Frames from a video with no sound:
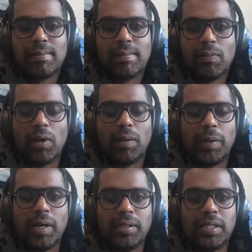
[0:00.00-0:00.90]
What?
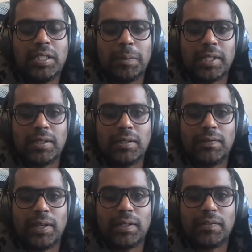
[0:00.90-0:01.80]
But I do speak to you on the
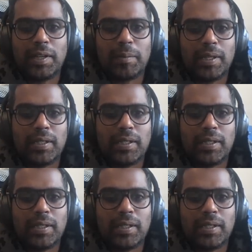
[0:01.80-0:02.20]
phone a fair bit,